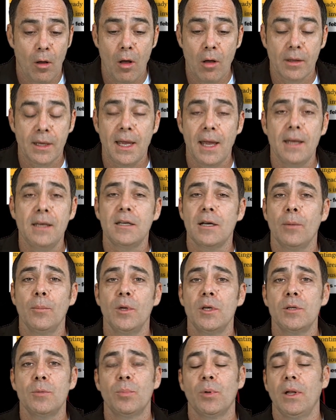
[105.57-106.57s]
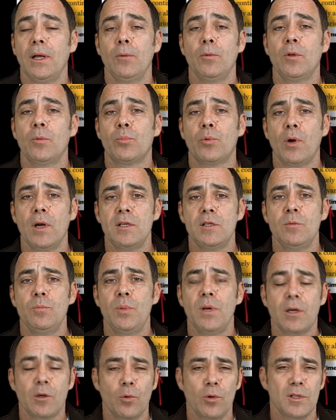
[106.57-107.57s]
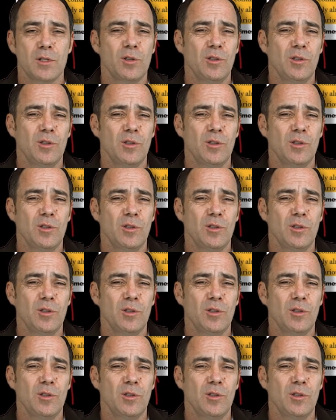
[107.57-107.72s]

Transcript: all can come into play with the price of Bitcoin.